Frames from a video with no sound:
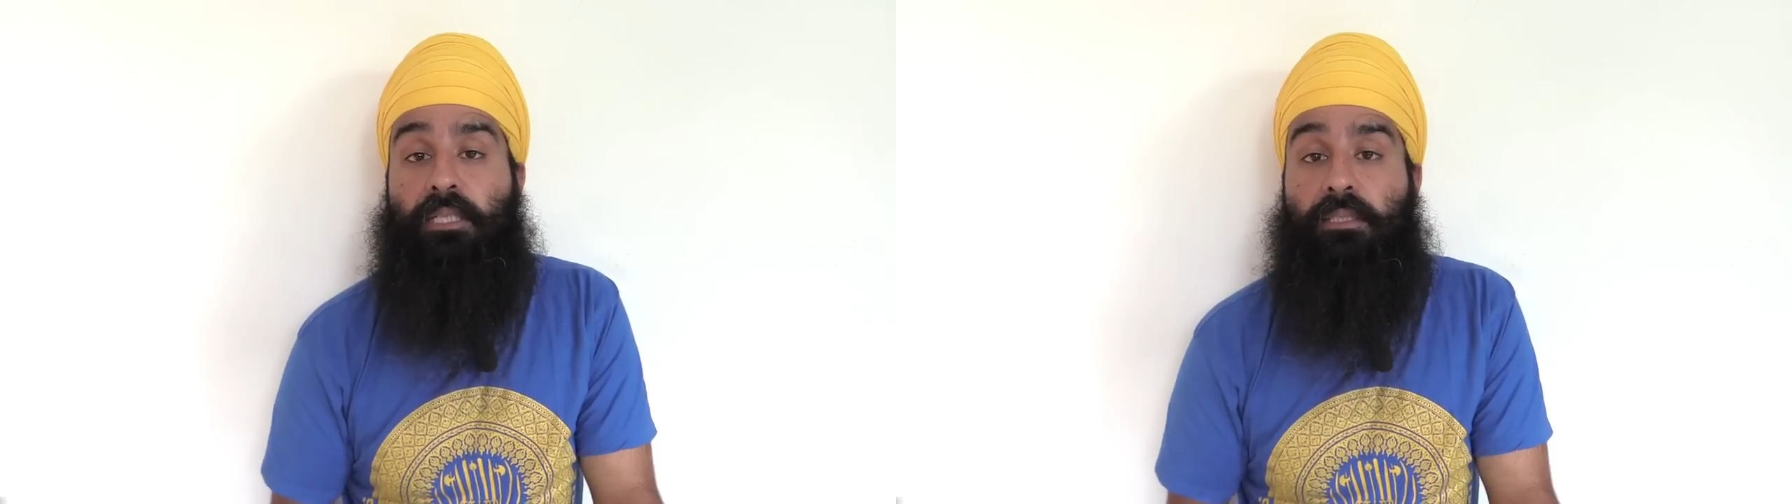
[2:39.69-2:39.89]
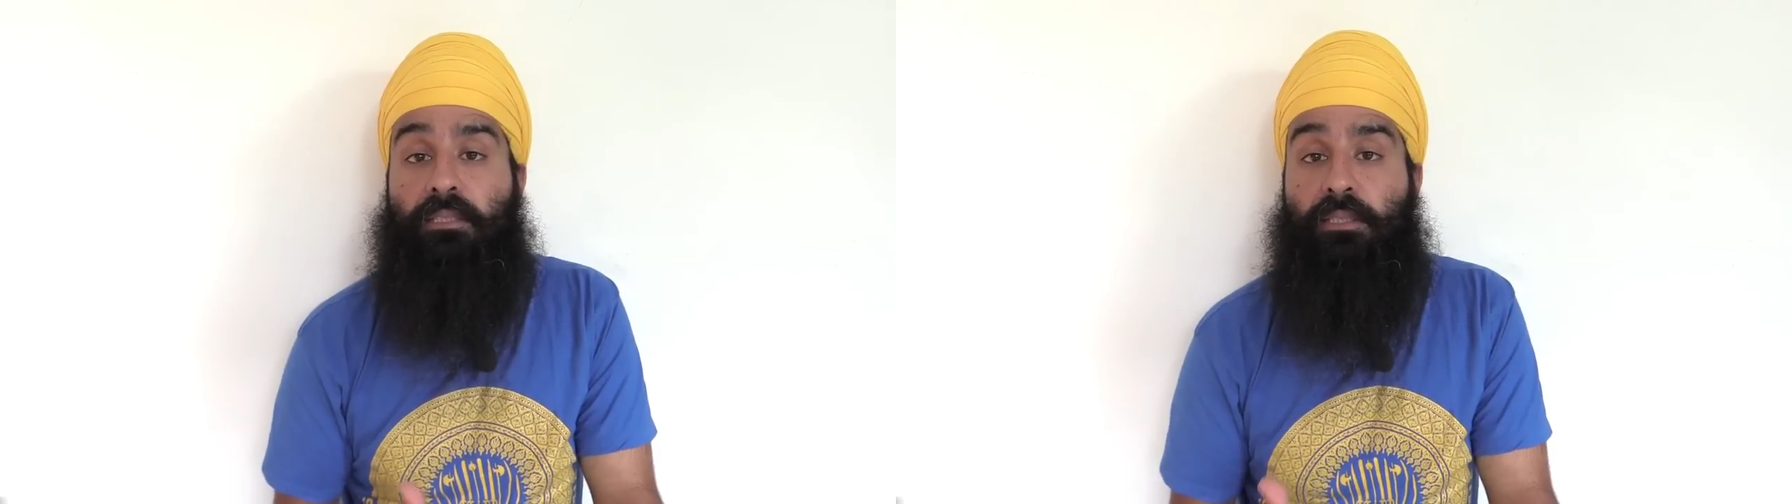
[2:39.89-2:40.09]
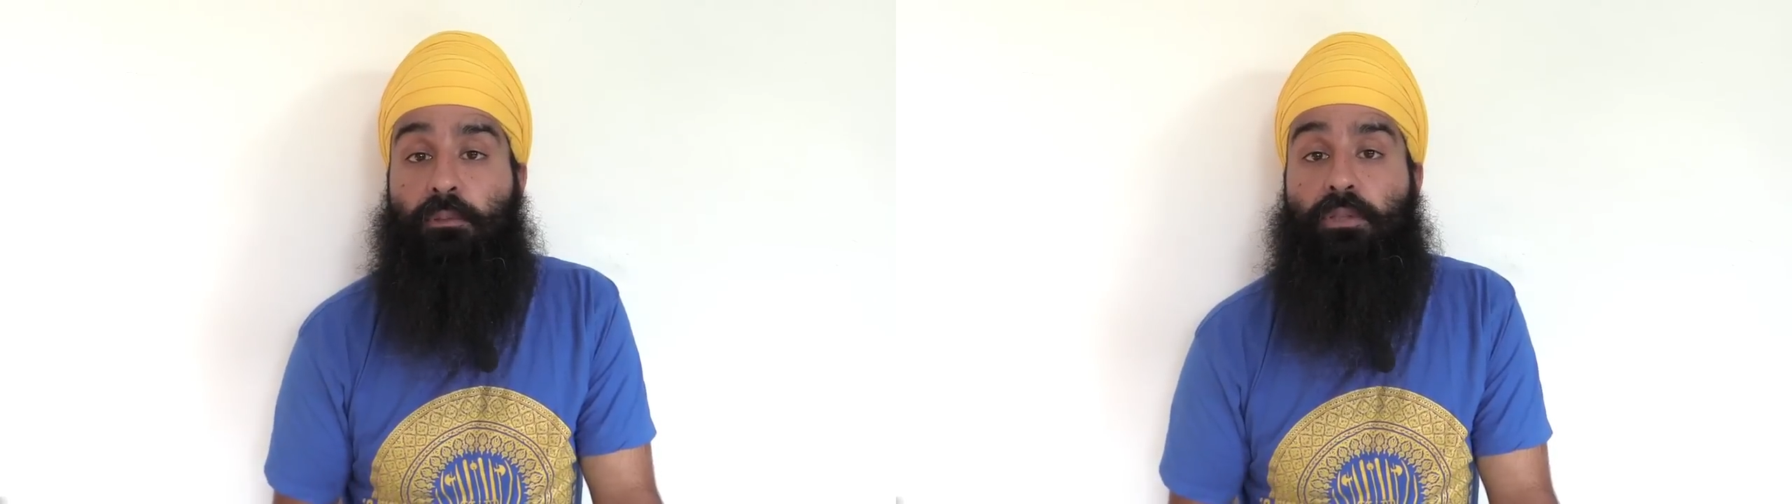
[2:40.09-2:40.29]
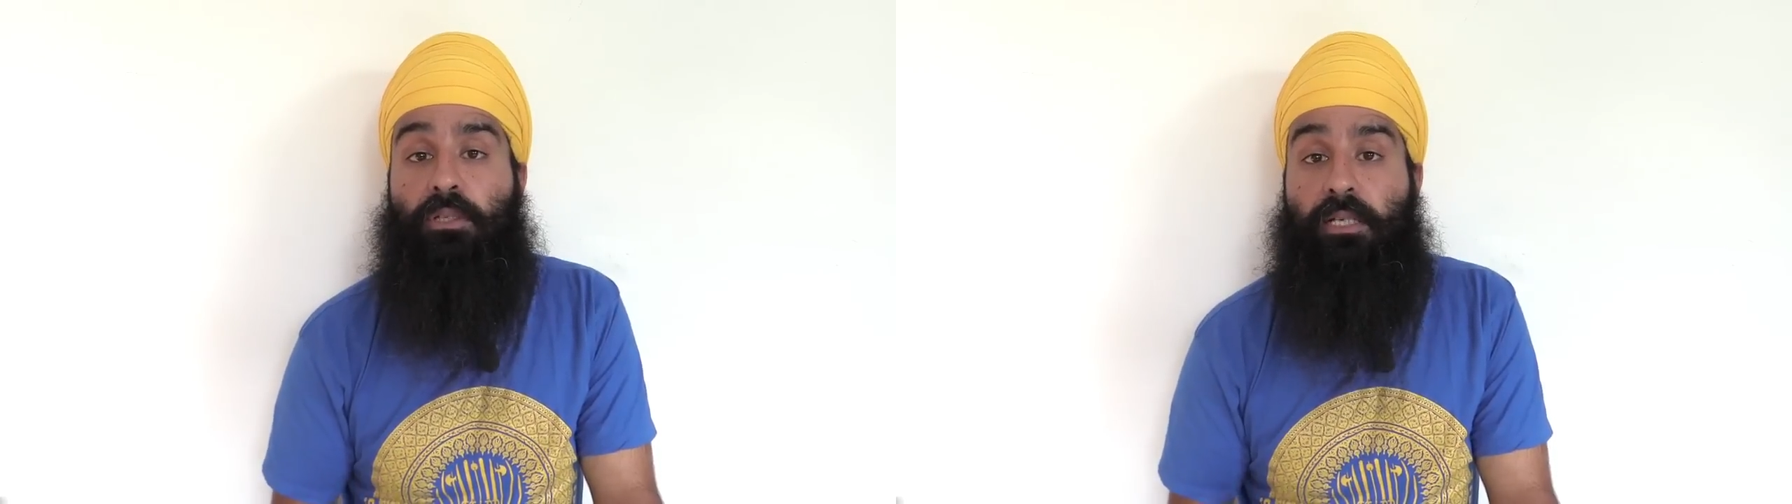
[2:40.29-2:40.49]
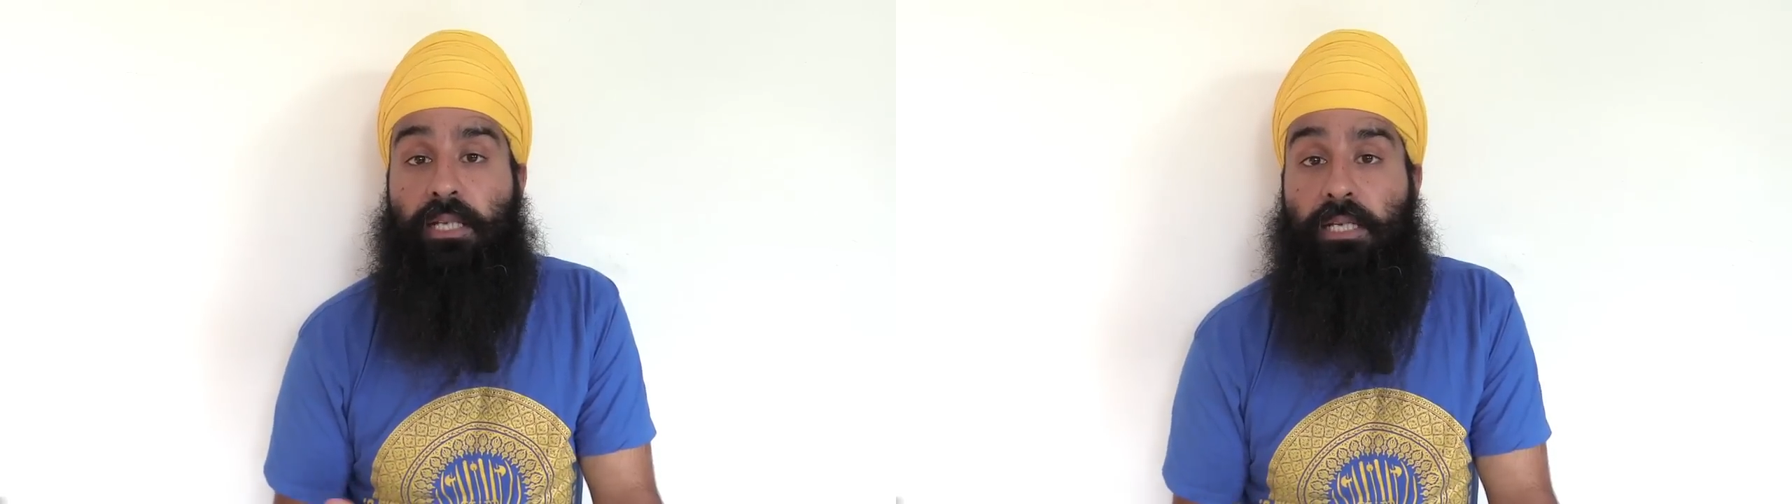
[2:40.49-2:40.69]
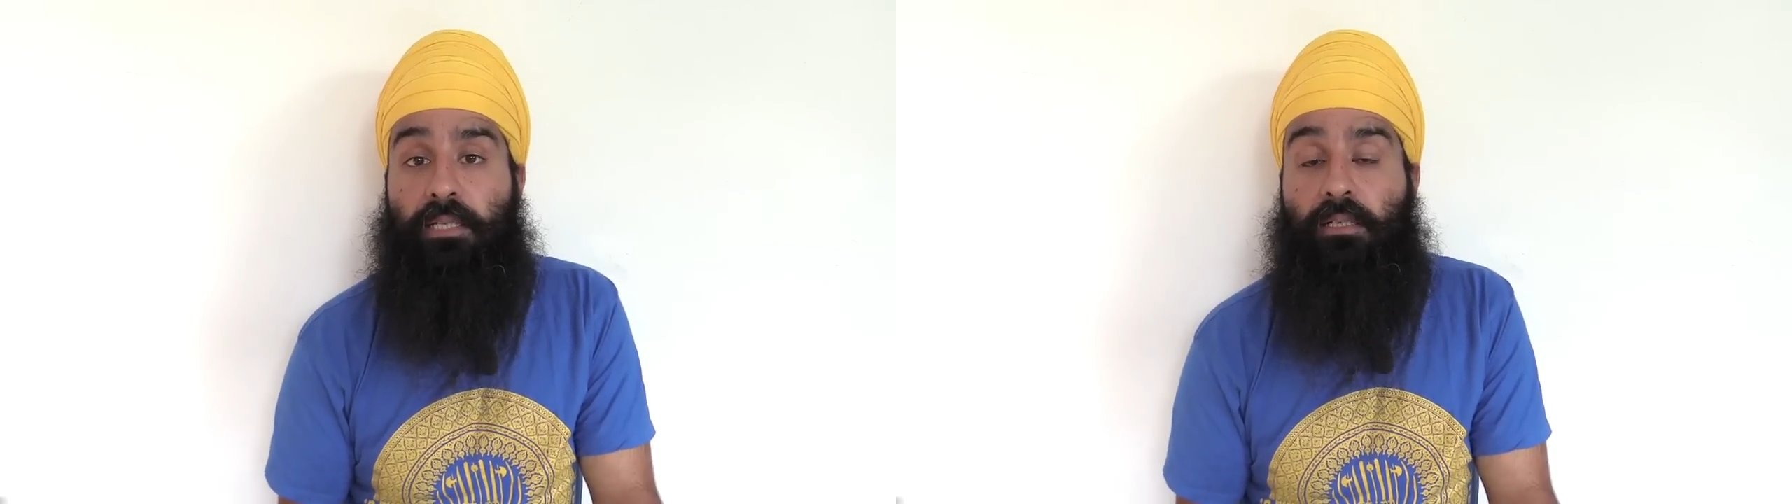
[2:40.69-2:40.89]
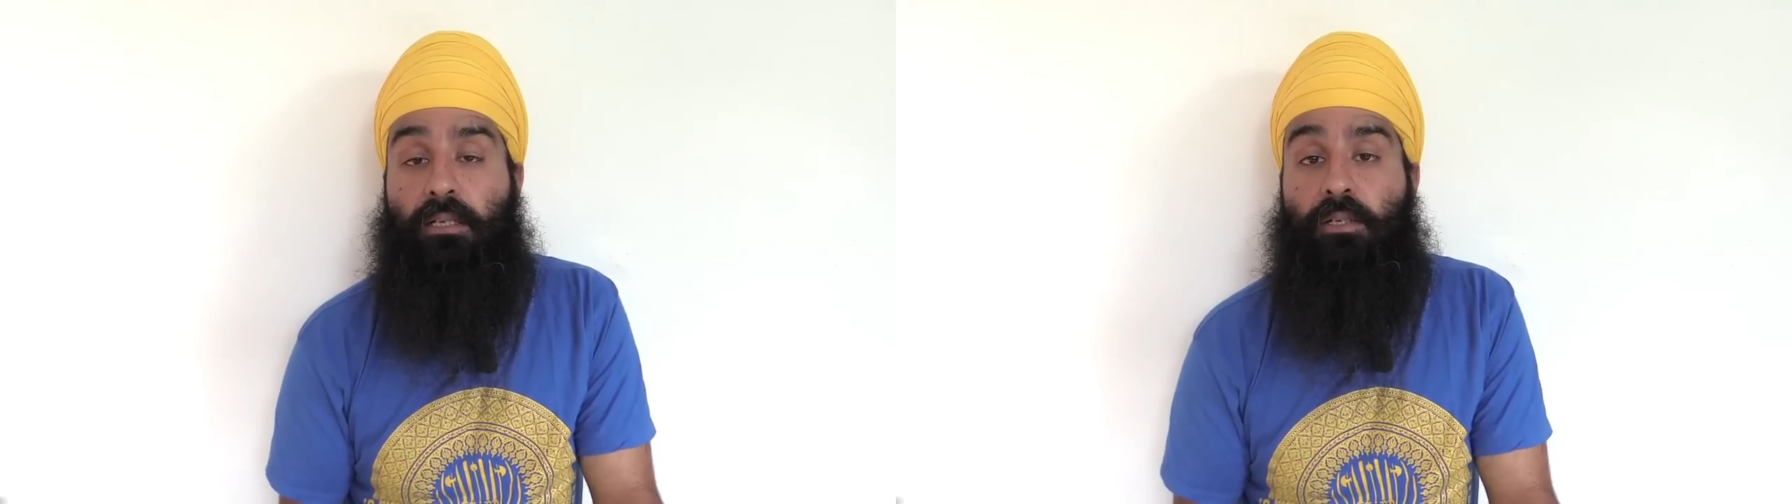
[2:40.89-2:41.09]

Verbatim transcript: This is what's going to take